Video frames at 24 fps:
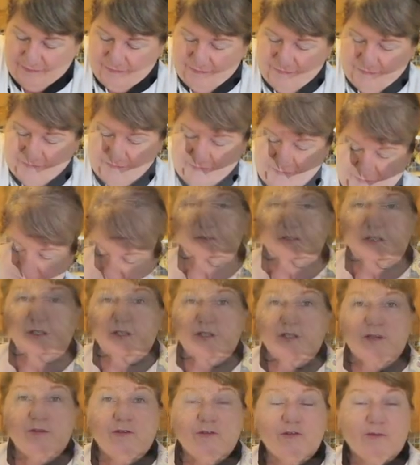So after
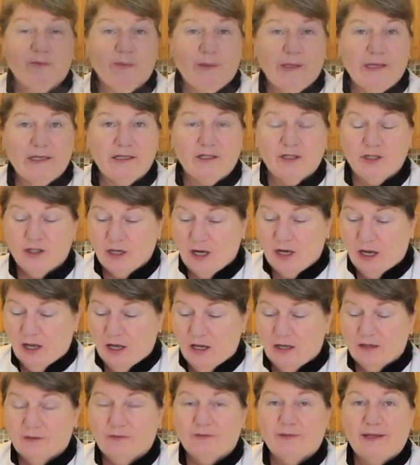you've pinched
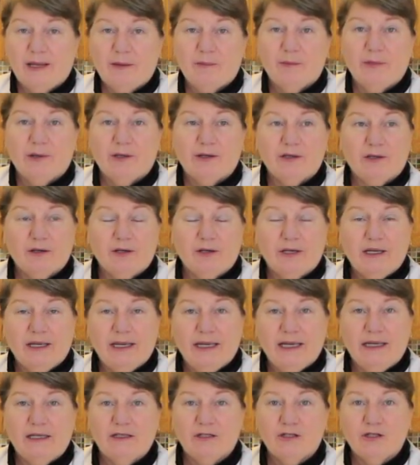all of that butter
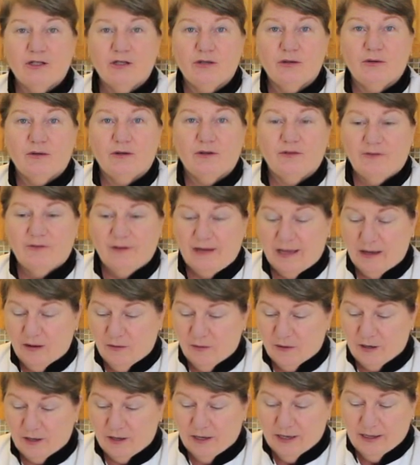into the
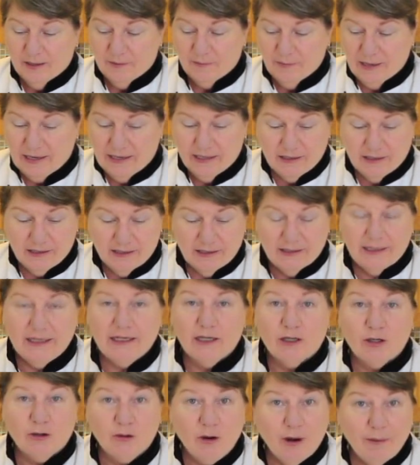flour, made it a
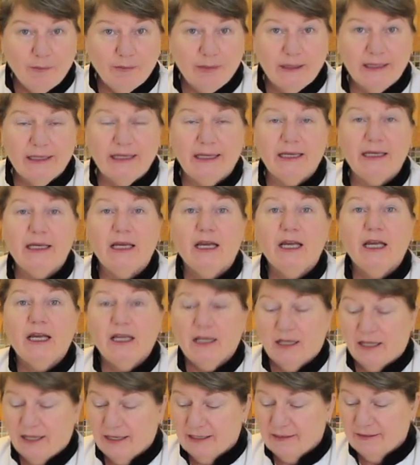little crumbly
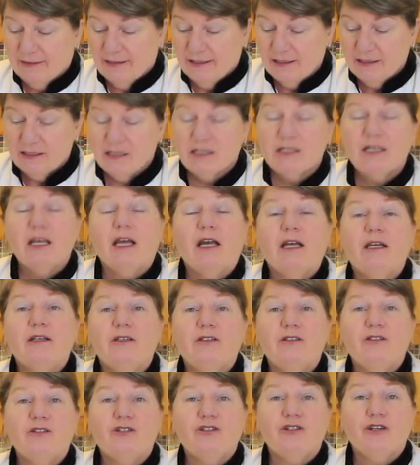like this,
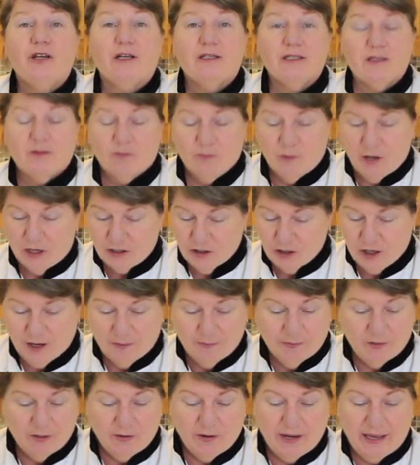just wash
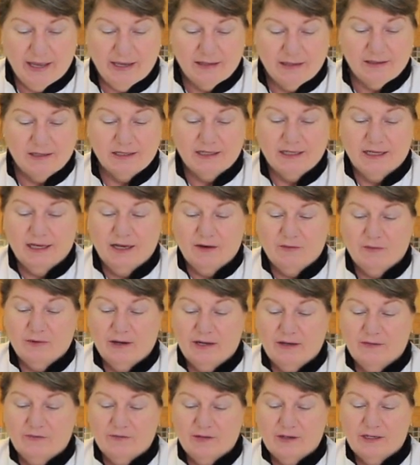up your hands to get
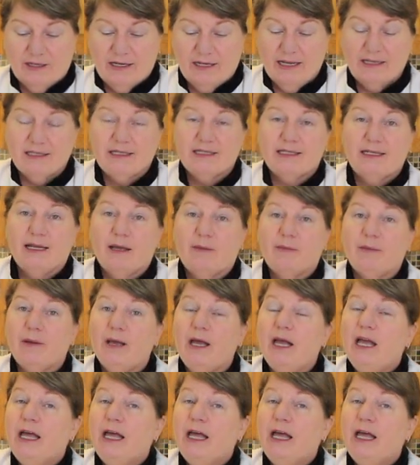ready for the next step.